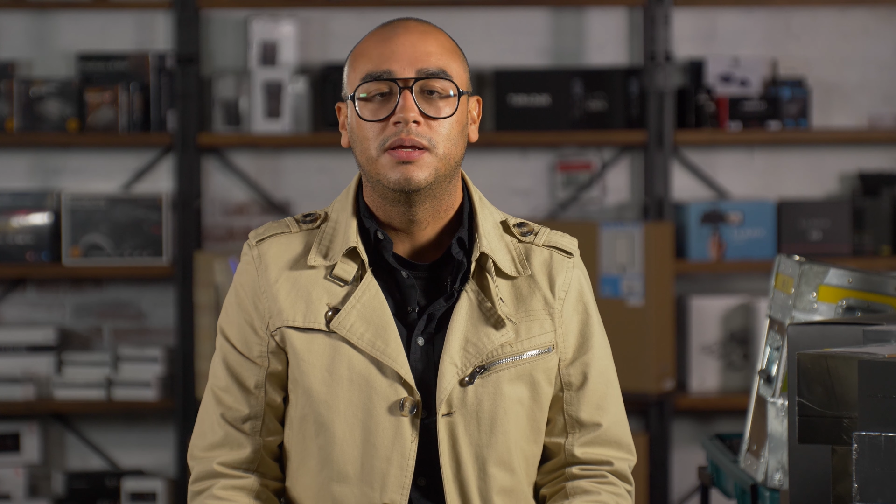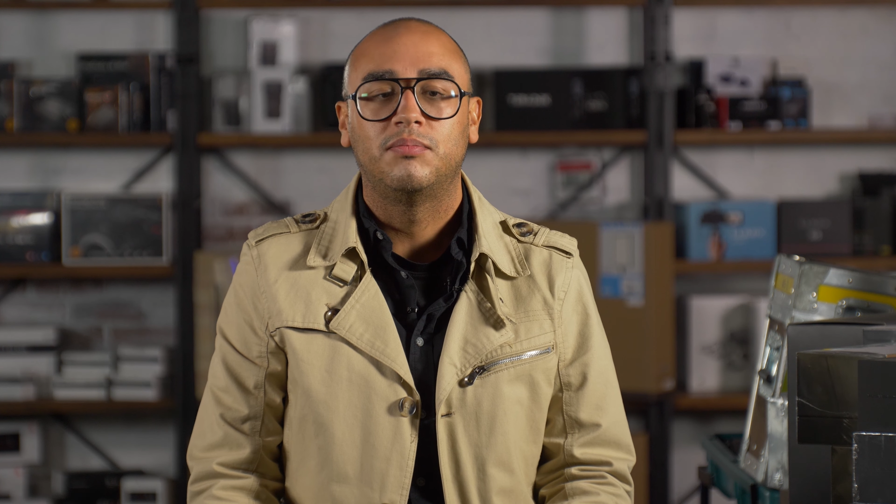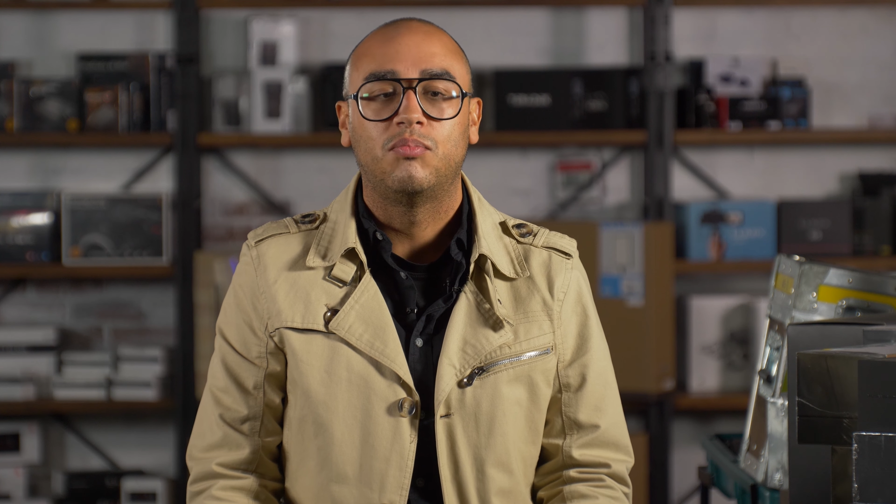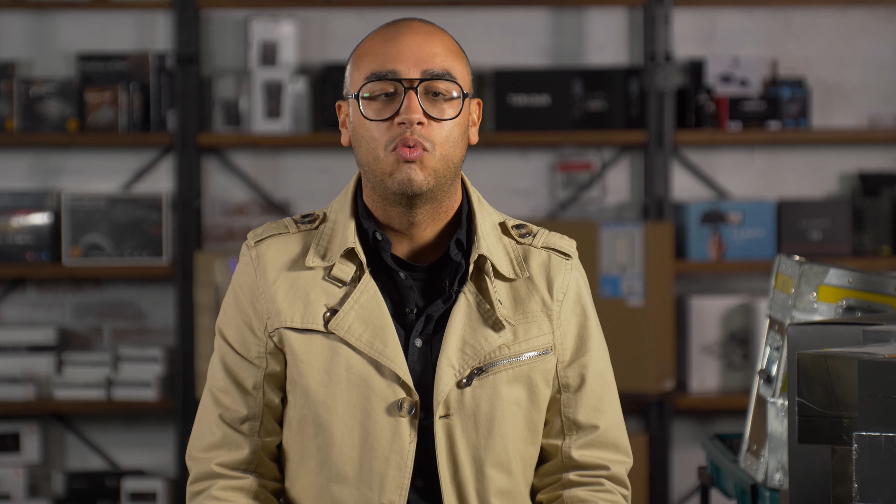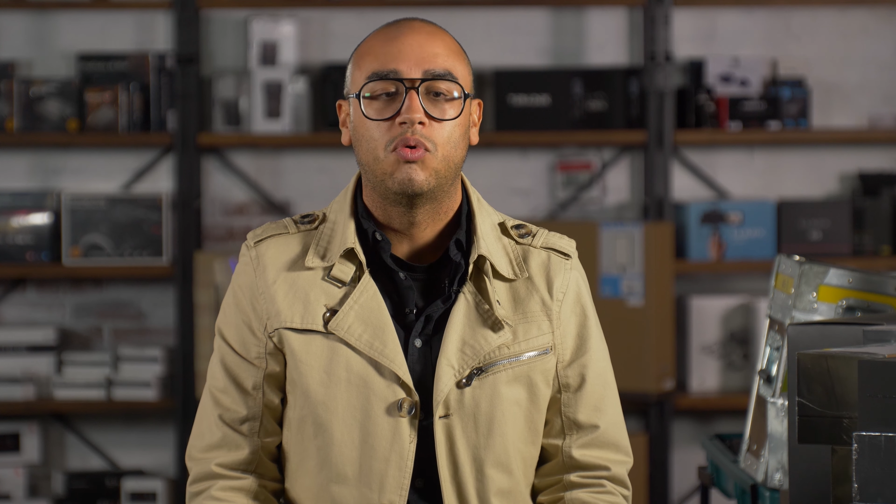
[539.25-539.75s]

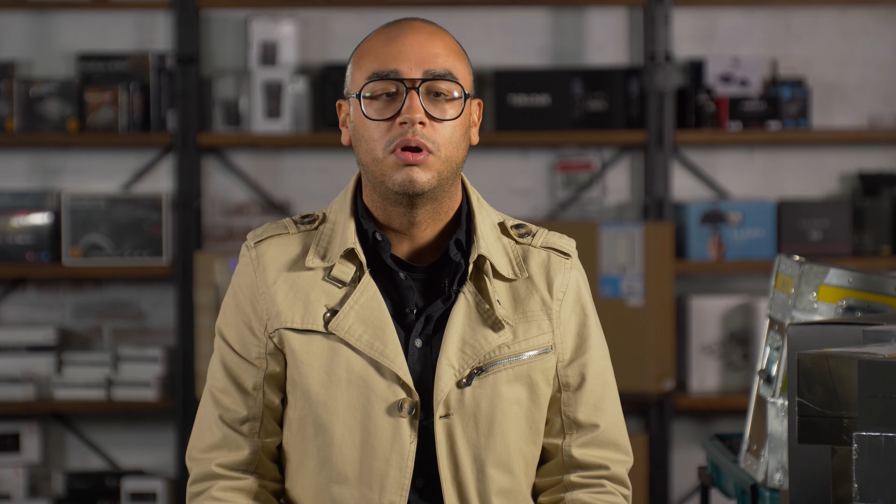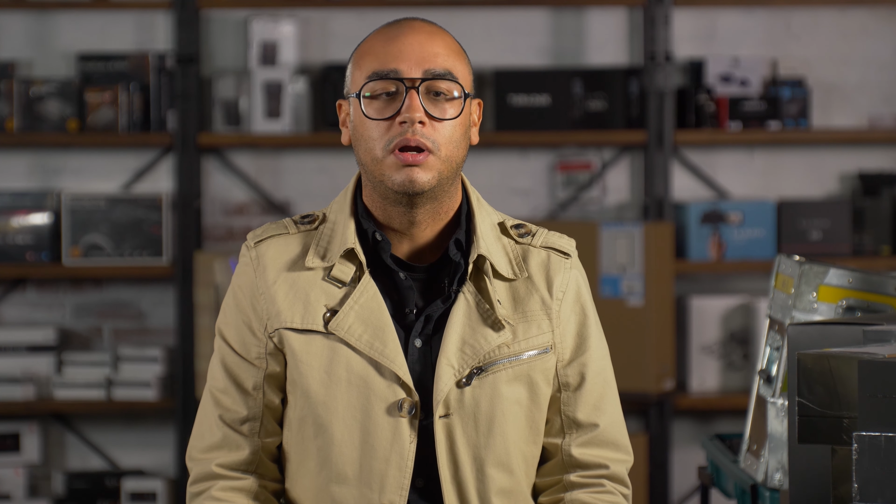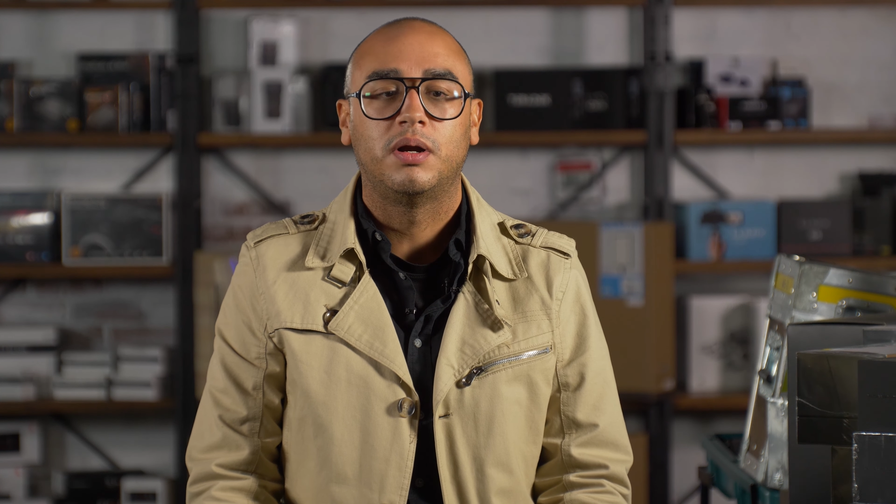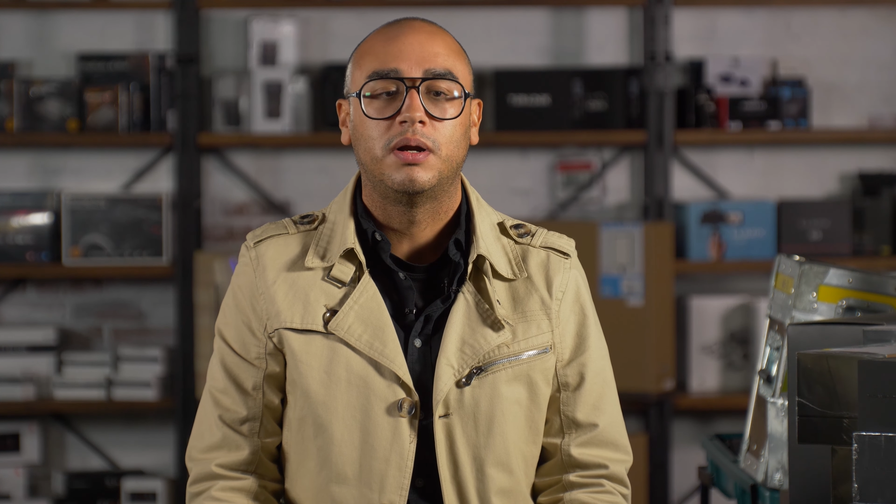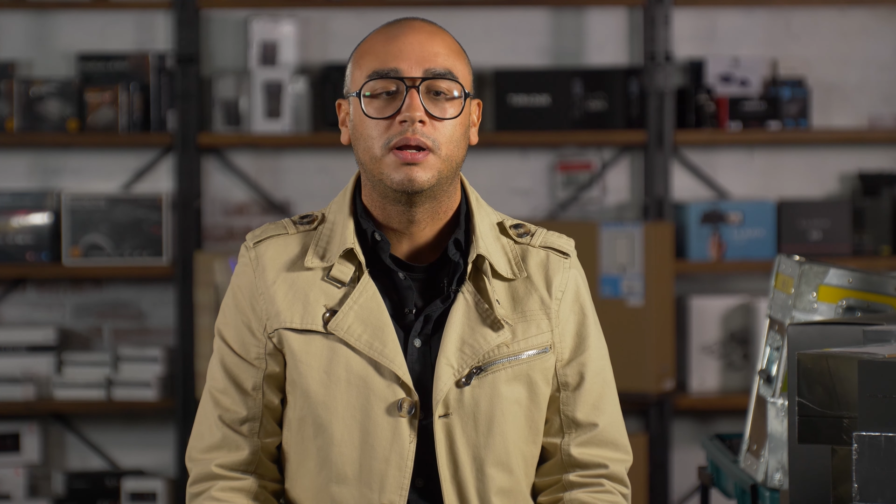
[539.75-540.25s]

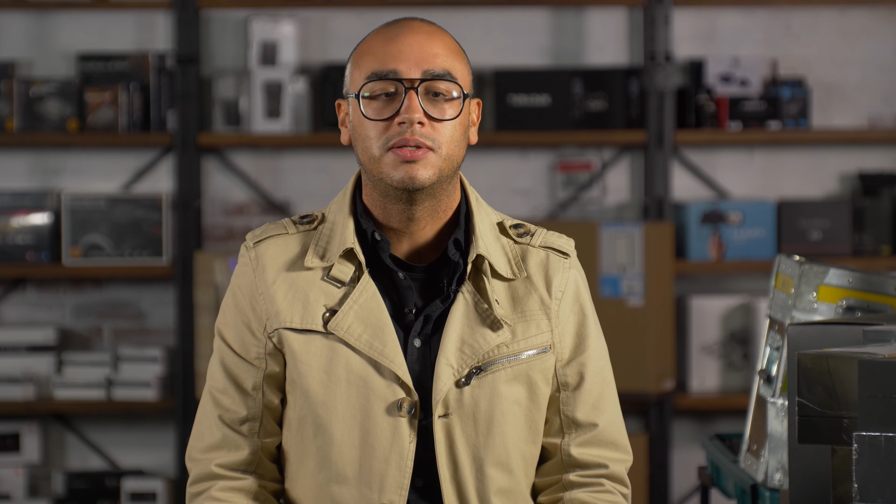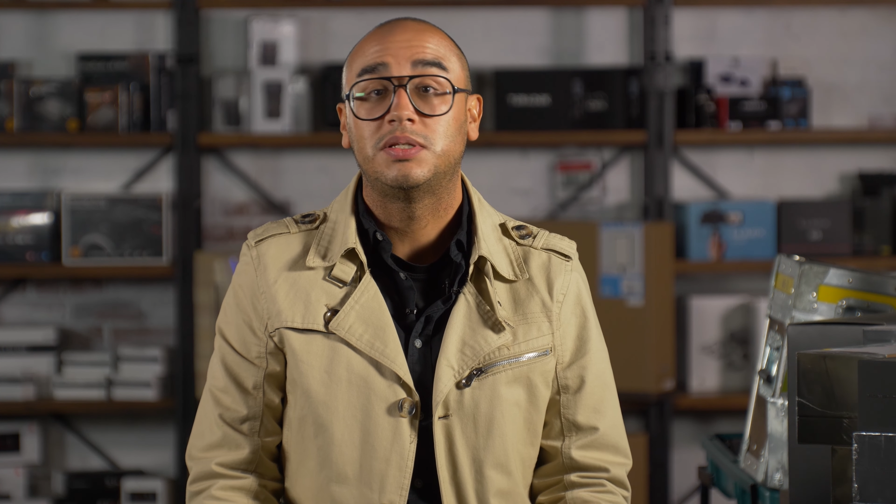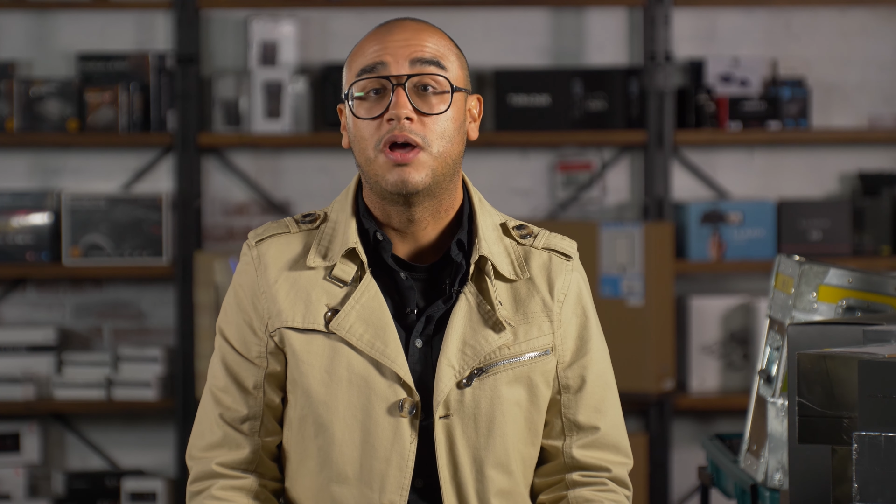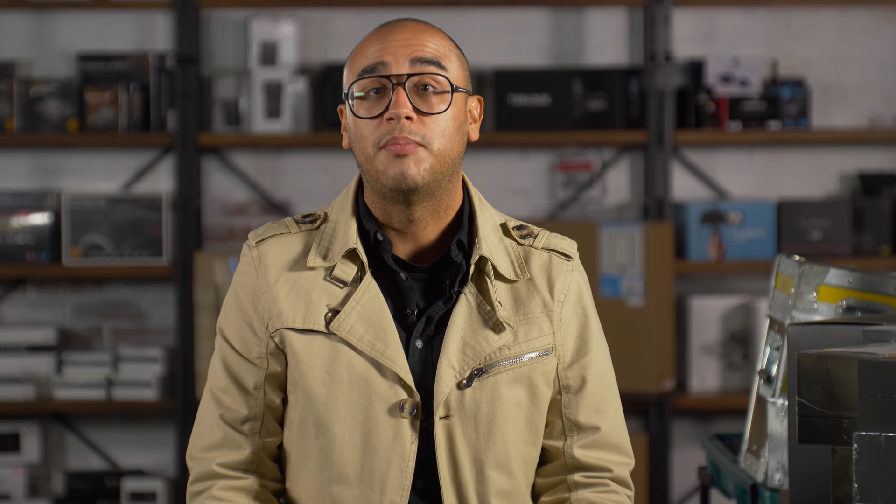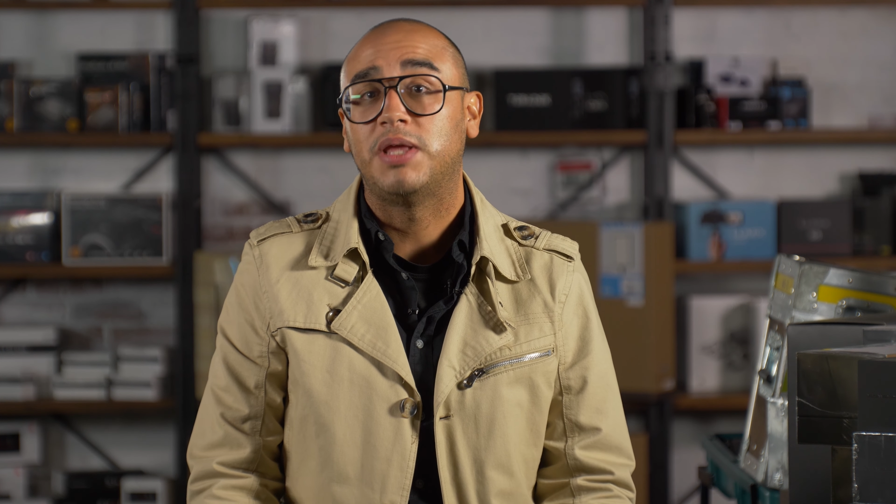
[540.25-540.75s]
more
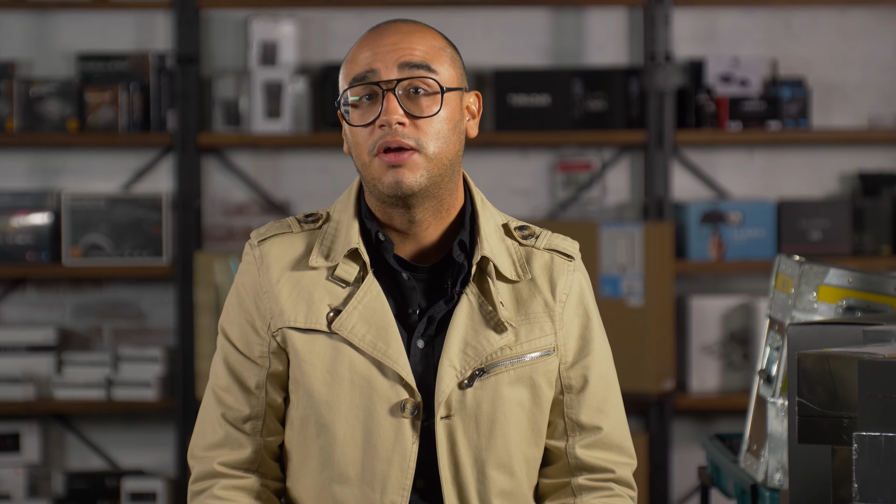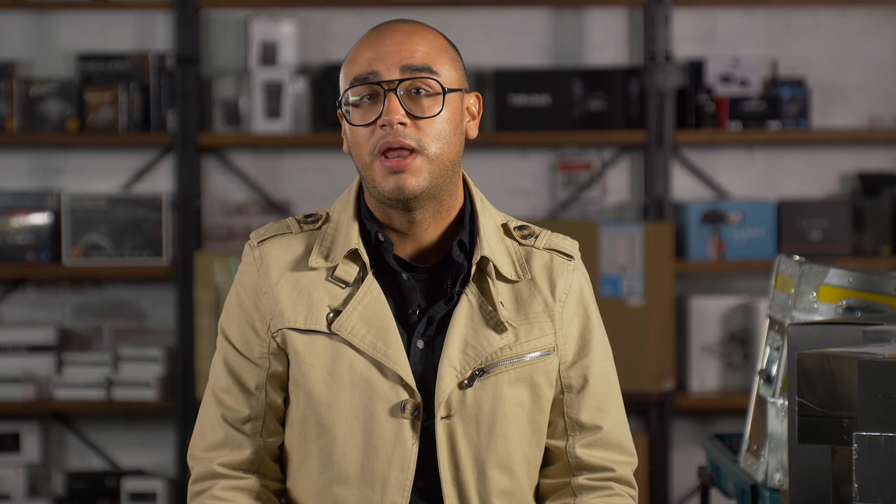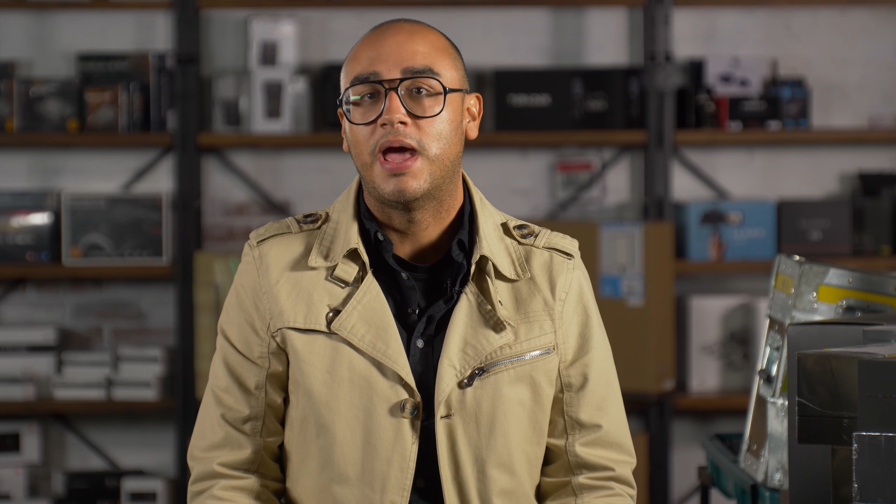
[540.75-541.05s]
stop-down